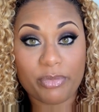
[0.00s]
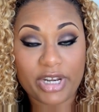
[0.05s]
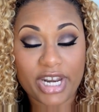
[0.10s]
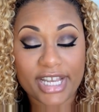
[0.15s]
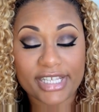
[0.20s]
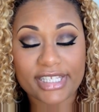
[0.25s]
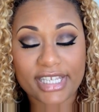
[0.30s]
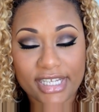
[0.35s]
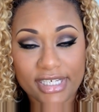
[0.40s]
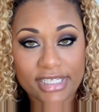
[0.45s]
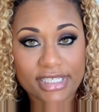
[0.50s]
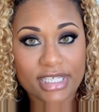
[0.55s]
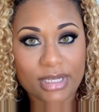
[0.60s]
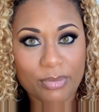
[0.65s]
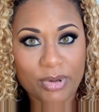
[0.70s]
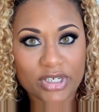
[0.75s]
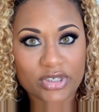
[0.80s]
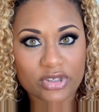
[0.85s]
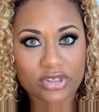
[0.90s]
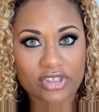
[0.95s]
been asking to see
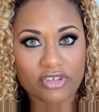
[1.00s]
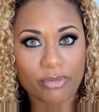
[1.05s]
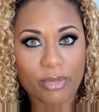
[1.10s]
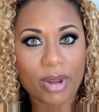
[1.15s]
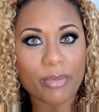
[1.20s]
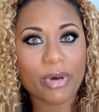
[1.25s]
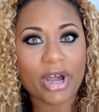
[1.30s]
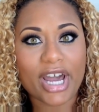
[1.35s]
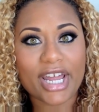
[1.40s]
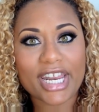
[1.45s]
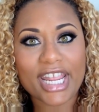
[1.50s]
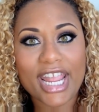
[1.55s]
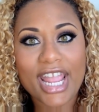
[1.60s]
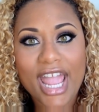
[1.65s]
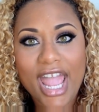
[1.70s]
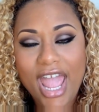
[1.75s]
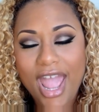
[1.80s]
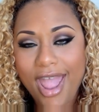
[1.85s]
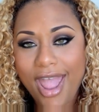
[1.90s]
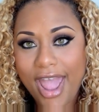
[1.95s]
pictures of my body,
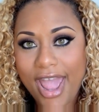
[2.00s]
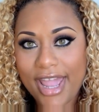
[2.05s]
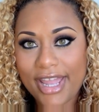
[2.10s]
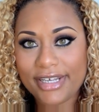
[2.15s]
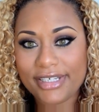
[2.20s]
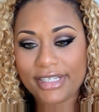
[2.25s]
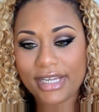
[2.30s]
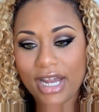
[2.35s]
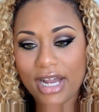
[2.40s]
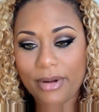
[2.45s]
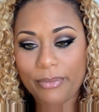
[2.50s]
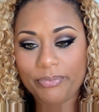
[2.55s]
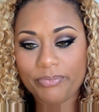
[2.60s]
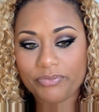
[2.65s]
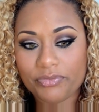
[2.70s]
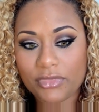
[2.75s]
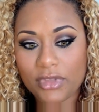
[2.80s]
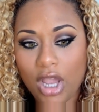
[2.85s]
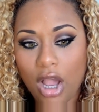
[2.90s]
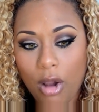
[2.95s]
and
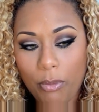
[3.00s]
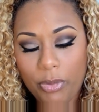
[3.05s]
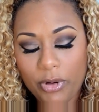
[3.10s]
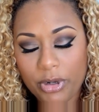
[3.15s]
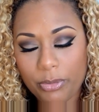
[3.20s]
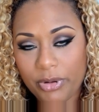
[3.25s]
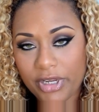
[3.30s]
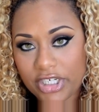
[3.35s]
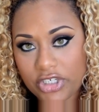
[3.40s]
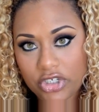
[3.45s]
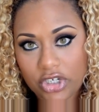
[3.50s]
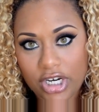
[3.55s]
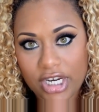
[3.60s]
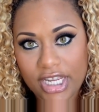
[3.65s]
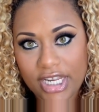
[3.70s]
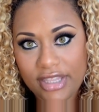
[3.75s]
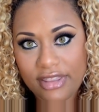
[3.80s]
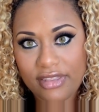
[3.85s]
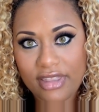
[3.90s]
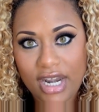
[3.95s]
um, I'll put a picture
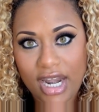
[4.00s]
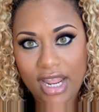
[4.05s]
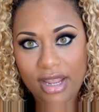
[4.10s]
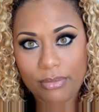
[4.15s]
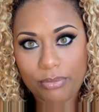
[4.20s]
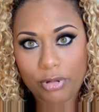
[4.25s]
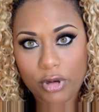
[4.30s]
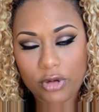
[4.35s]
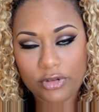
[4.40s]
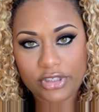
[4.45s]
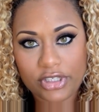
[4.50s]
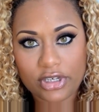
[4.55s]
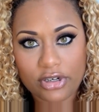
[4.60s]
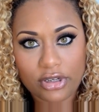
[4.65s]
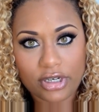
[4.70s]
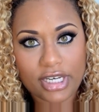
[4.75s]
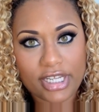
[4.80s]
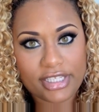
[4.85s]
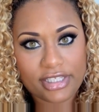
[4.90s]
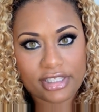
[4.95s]
in that I posted
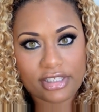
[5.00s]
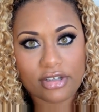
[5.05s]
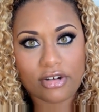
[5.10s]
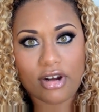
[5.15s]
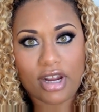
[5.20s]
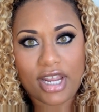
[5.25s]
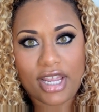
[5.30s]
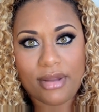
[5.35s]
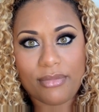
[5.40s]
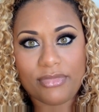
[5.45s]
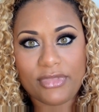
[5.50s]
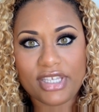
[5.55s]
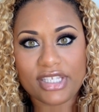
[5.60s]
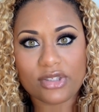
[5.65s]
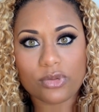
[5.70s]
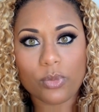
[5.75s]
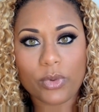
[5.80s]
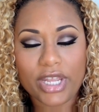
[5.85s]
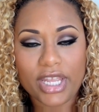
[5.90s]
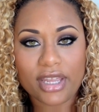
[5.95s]
on Instagram
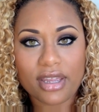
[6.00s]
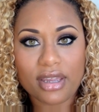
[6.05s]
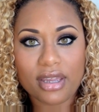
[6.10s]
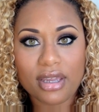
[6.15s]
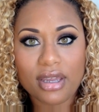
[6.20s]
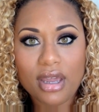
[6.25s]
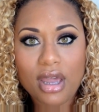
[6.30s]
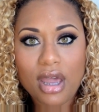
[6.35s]
this week.